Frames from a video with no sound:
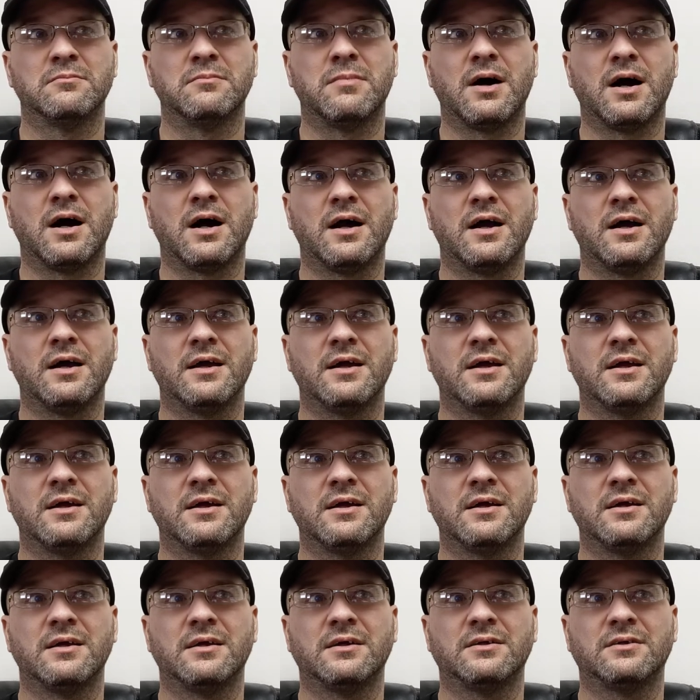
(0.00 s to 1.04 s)
by
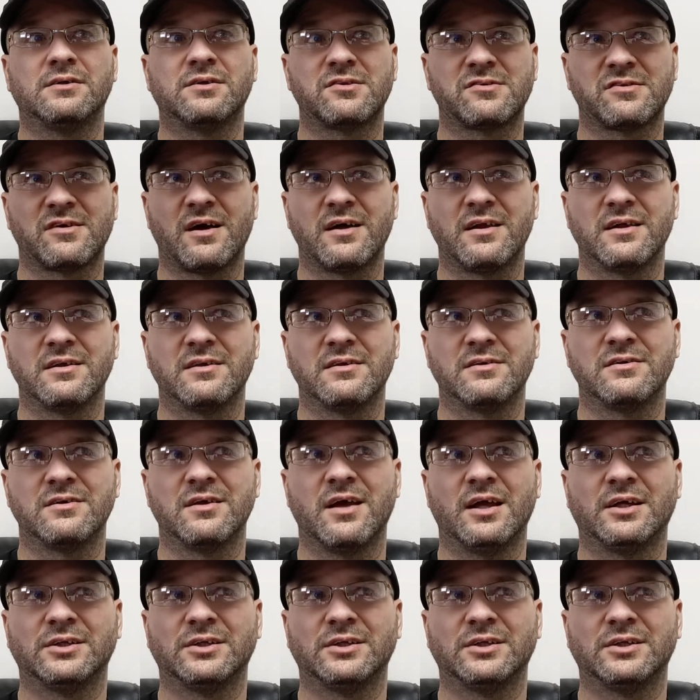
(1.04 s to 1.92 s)
deciding